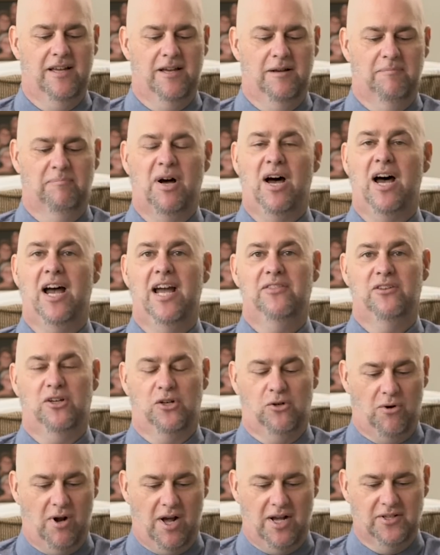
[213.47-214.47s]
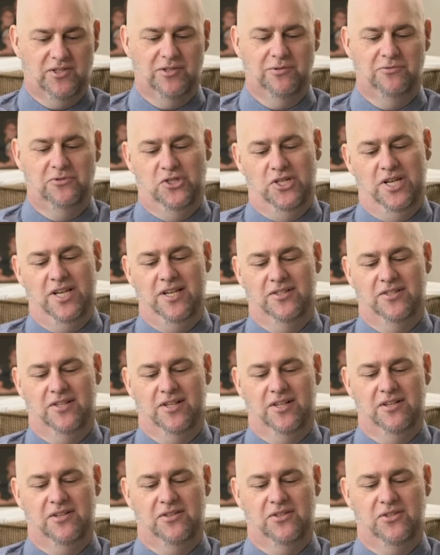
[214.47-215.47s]
by the cross of
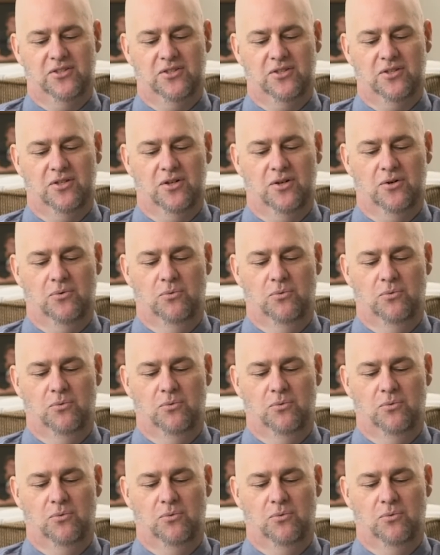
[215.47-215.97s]
Jesus